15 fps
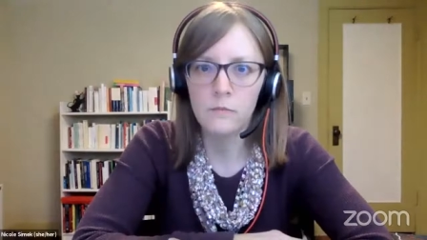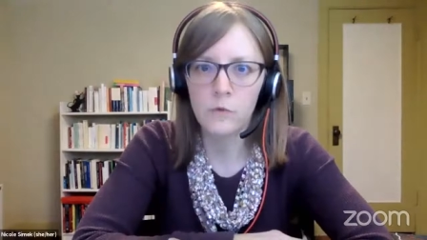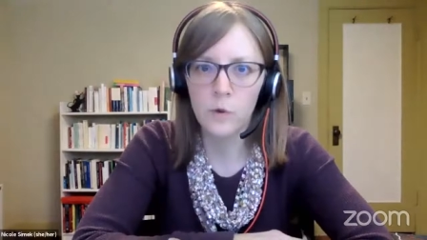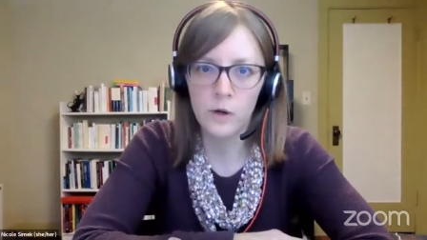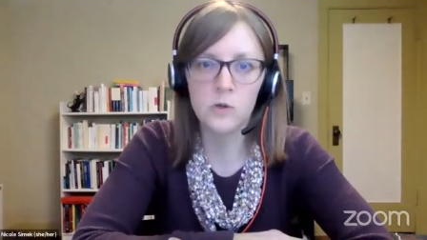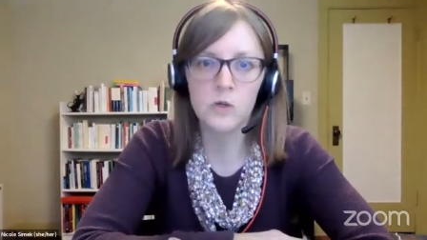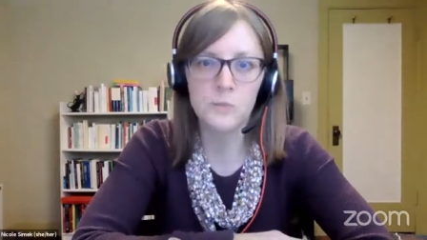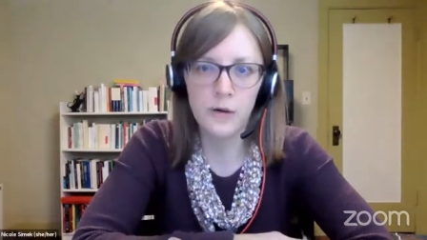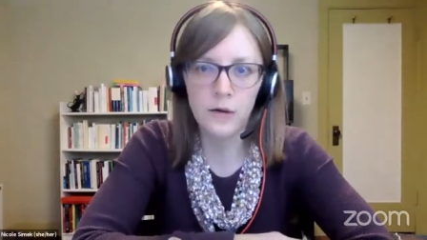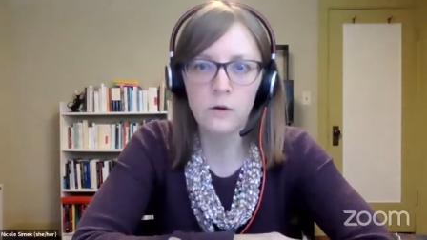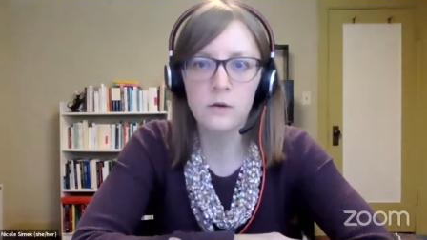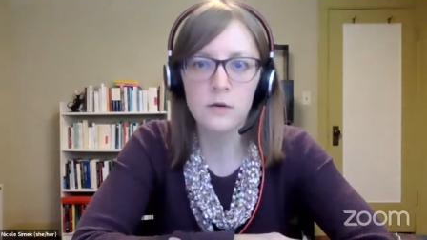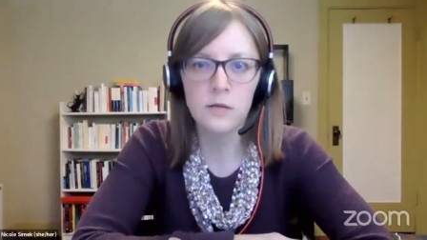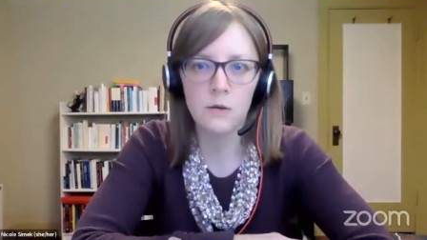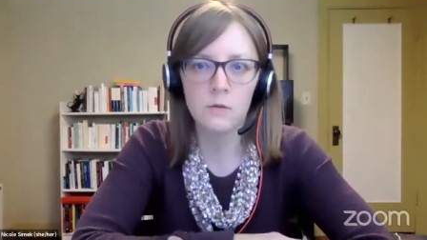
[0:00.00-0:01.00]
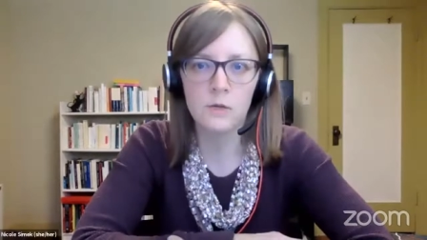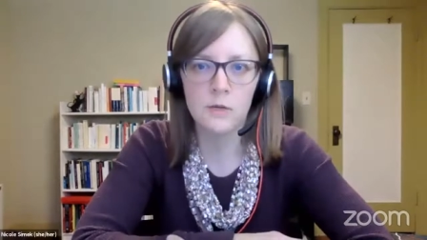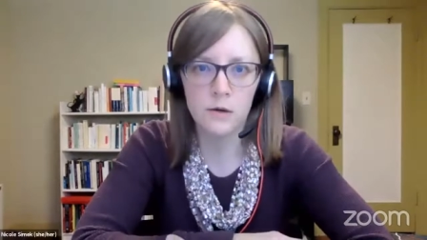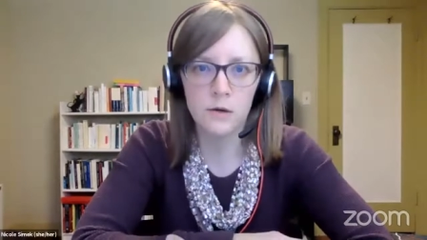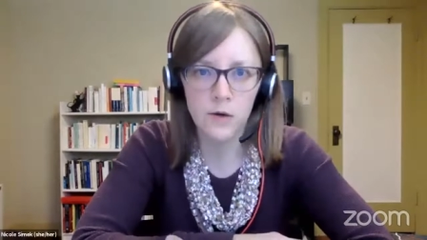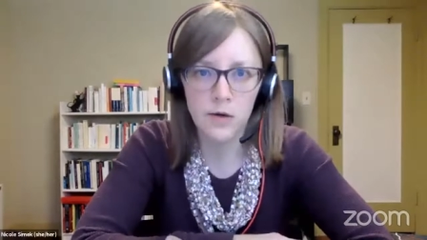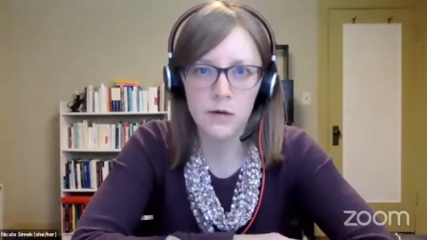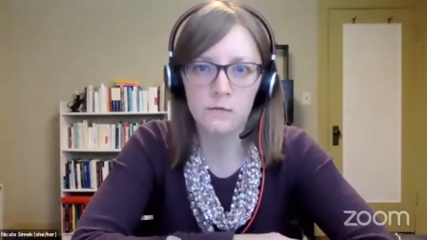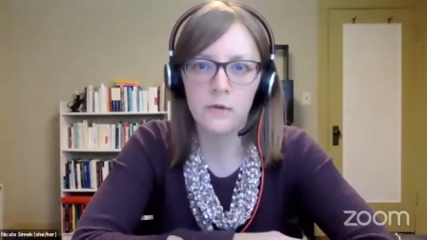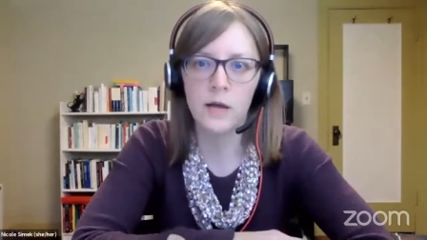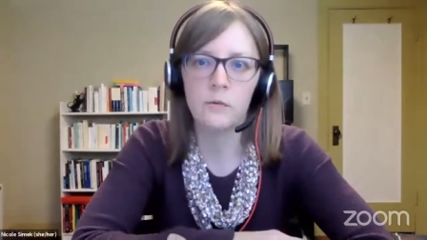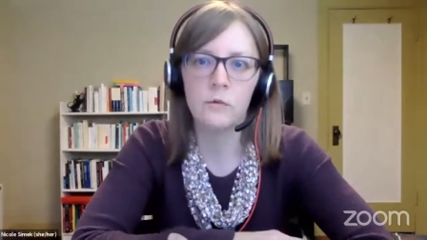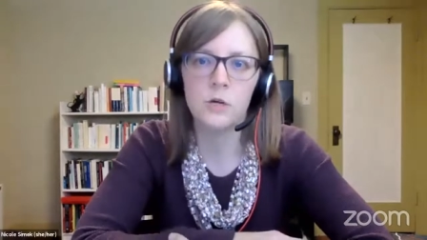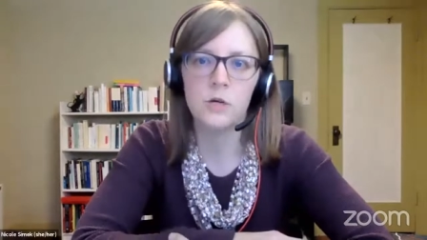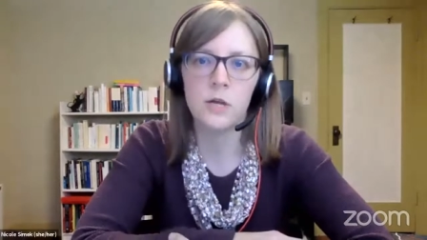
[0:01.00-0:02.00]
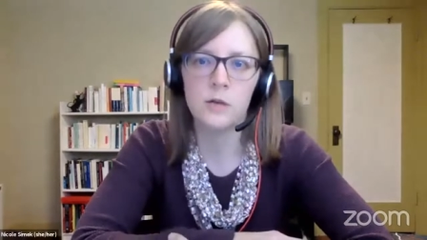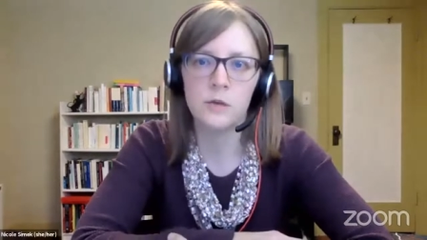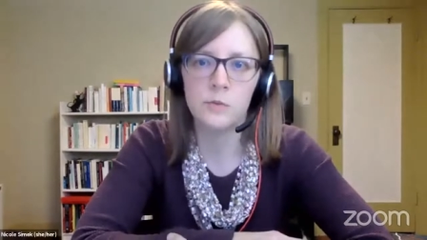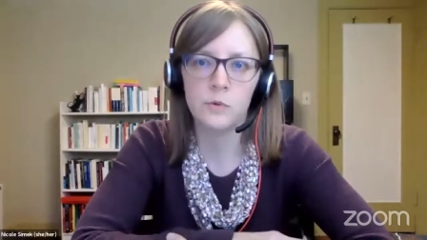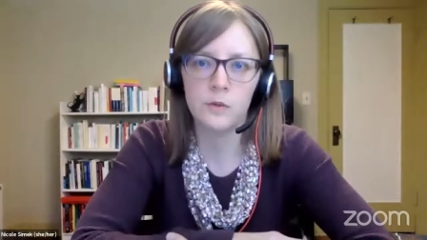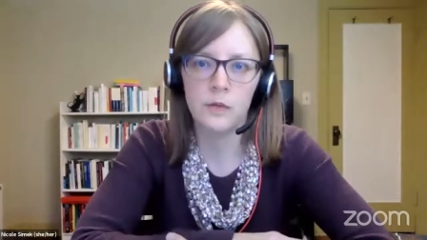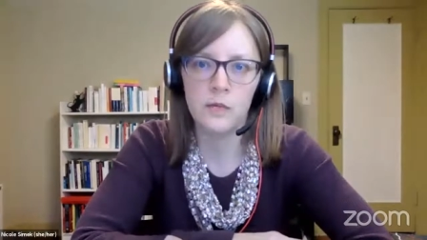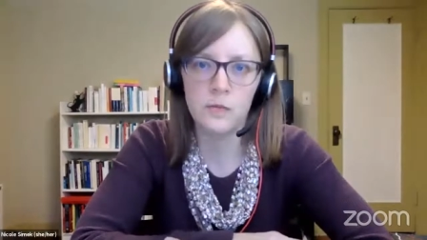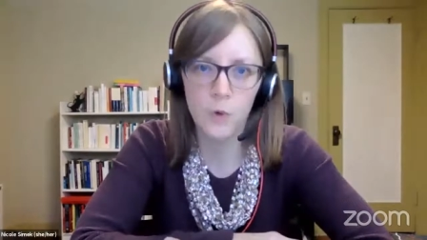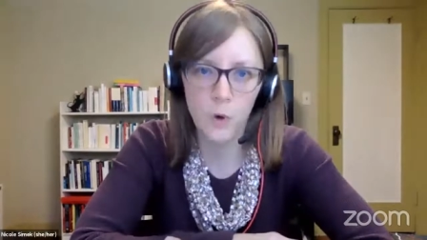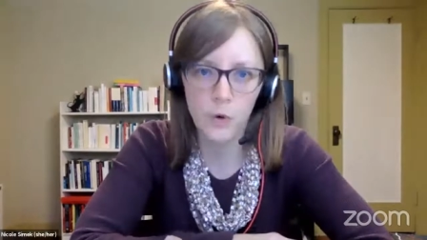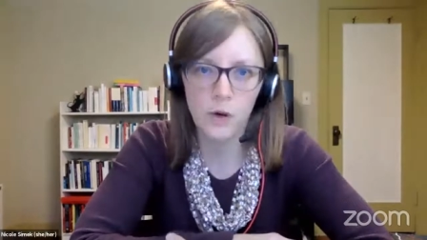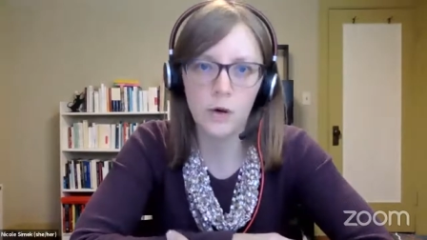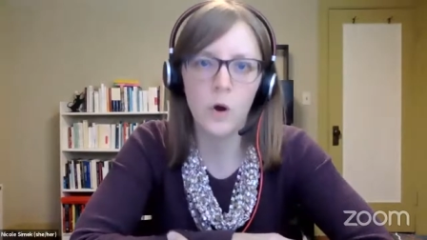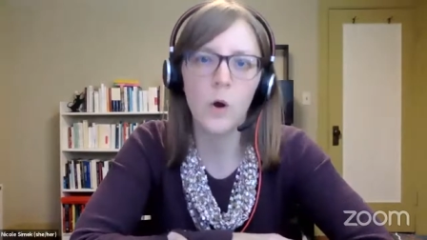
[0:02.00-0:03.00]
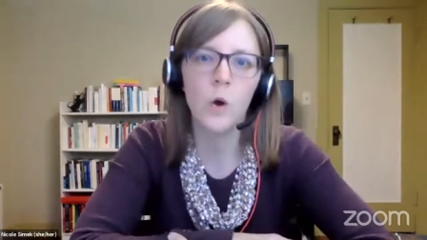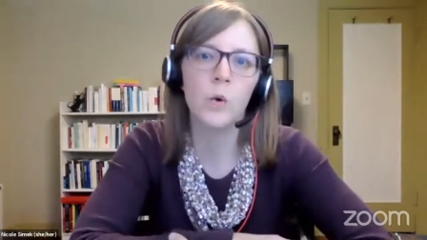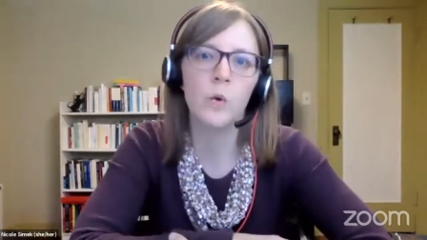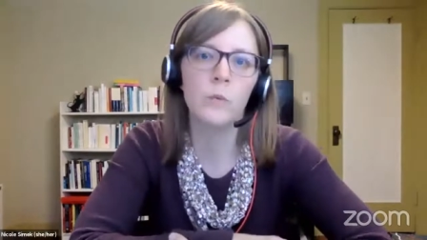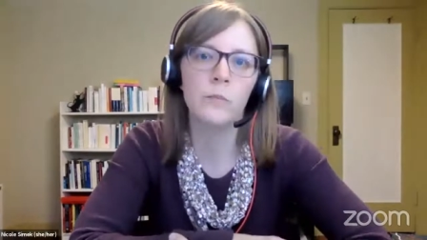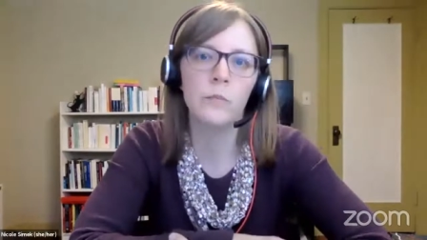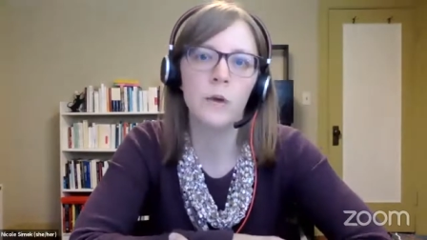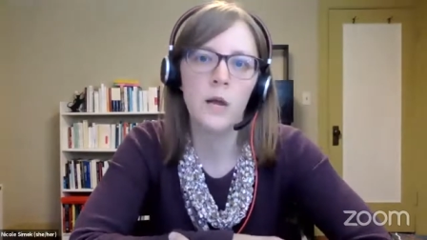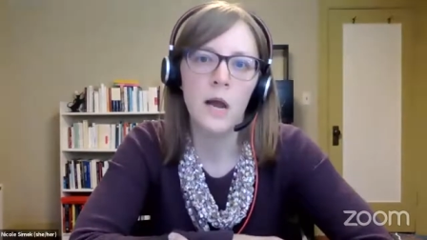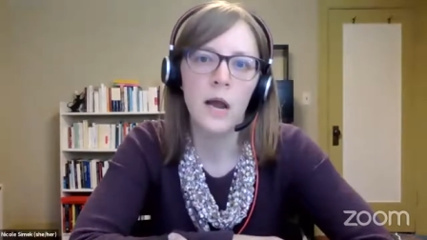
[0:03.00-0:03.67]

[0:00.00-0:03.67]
Creole speakers. That was their native language. That's what they spoke at home.